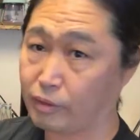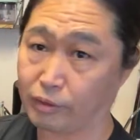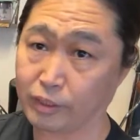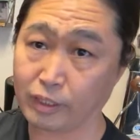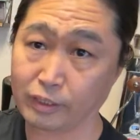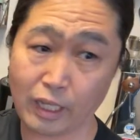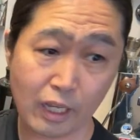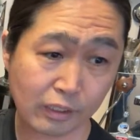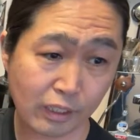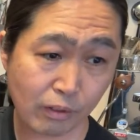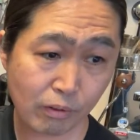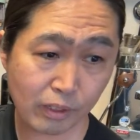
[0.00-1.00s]
Again, not,
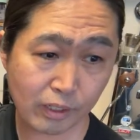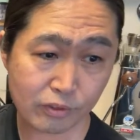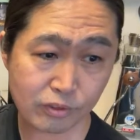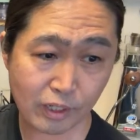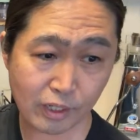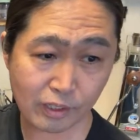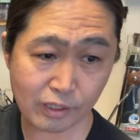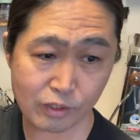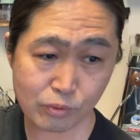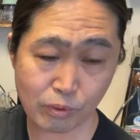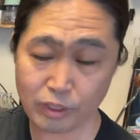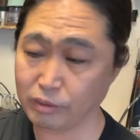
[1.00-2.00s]
not a whole lot of static as
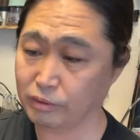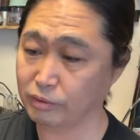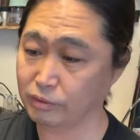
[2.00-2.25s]
well.